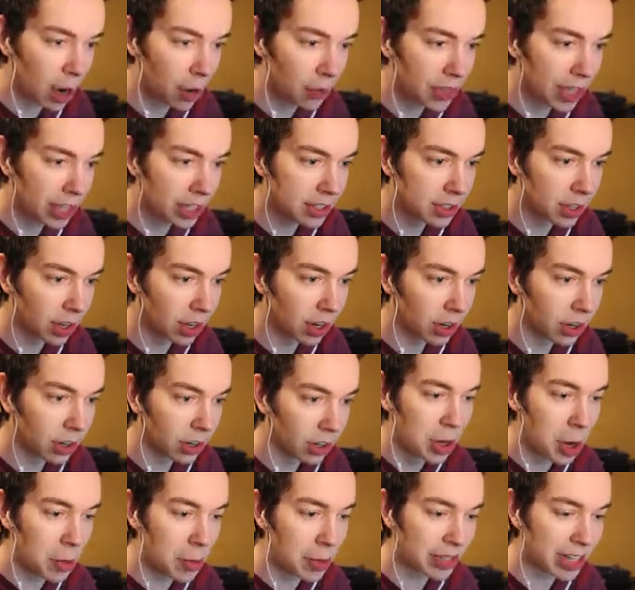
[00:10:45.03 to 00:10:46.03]
I don't think so.
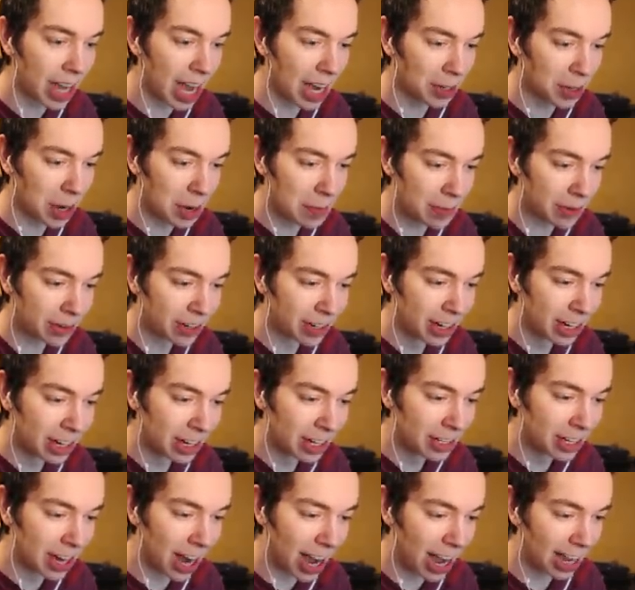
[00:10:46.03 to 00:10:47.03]
Creeper, die, creeper!
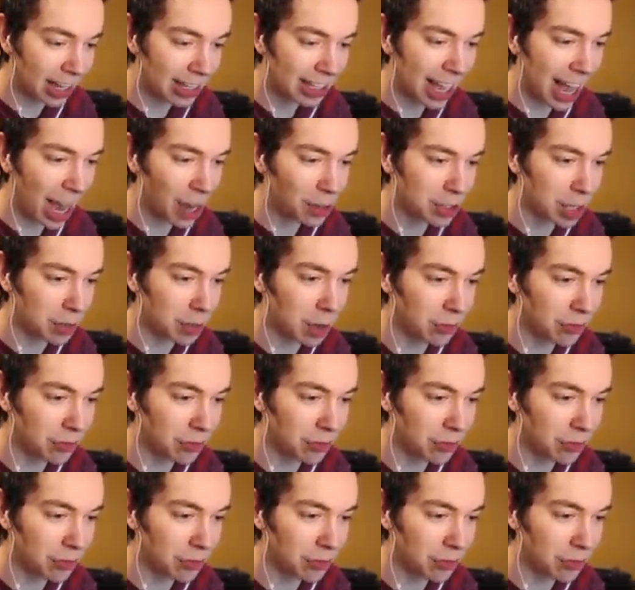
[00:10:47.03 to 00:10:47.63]
Die! I'll set